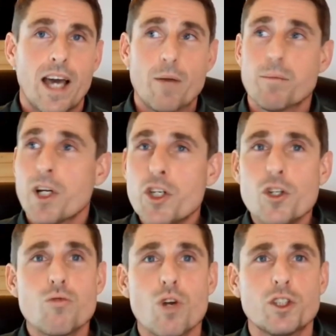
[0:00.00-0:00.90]
I'm going to
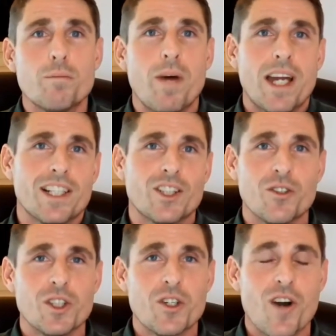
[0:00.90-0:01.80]
use Roger Bannister
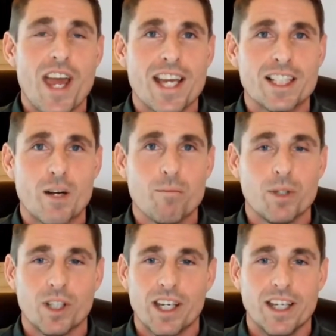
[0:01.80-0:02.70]
as a great
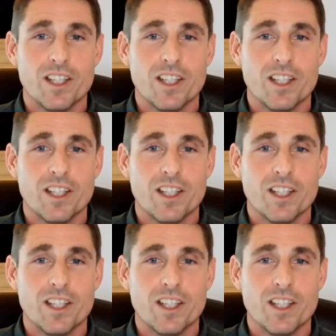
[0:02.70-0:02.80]
example here.